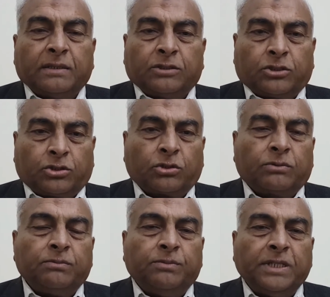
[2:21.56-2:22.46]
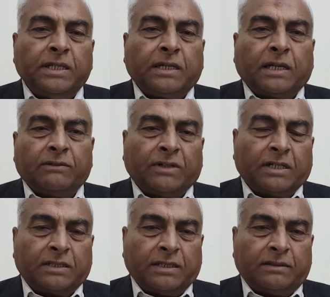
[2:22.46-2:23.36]
should be
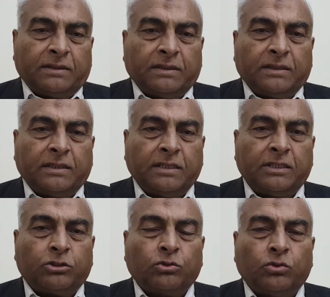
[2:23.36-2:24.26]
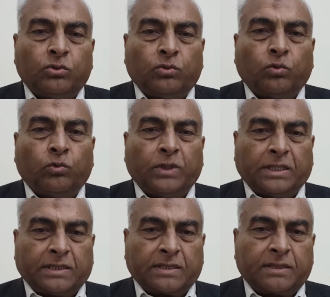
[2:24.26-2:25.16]
converted into
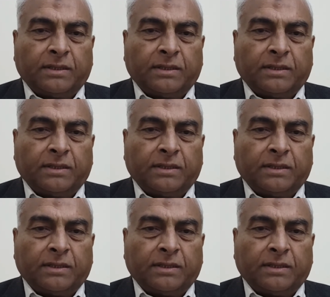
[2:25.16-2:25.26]
words,